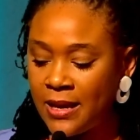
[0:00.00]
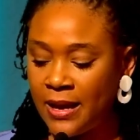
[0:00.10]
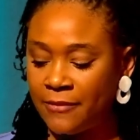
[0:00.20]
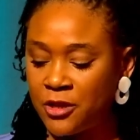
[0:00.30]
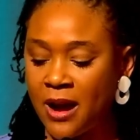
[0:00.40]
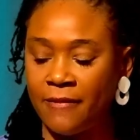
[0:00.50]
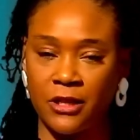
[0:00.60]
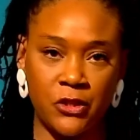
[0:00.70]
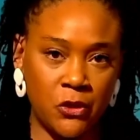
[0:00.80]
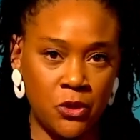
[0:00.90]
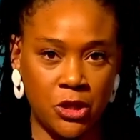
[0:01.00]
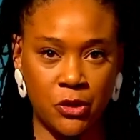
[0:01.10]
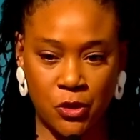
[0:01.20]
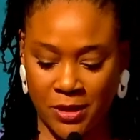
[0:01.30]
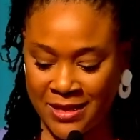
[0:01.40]
after having 2
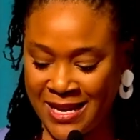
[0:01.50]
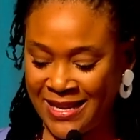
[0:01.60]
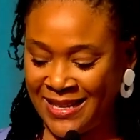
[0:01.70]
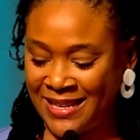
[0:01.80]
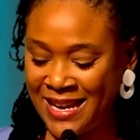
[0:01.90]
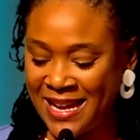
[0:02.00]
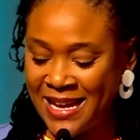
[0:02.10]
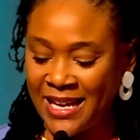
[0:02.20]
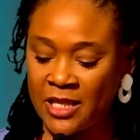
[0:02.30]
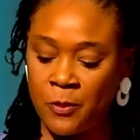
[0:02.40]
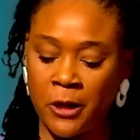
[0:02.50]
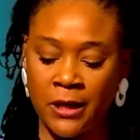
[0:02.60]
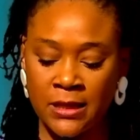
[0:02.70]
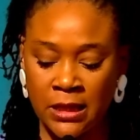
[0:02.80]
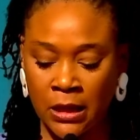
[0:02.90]
children,
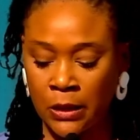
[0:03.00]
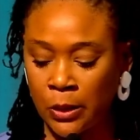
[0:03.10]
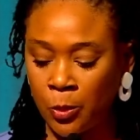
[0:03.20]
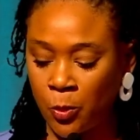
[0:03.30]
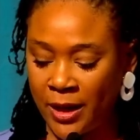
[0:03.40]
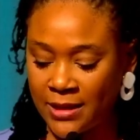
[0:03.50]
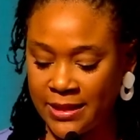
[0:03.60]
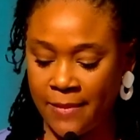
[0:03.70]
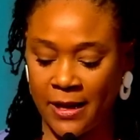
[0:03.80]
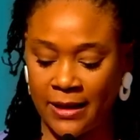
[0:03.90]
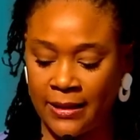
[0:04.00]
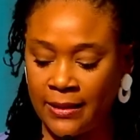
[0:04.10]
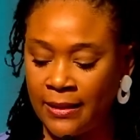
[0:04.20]
experiencing a global pandemic,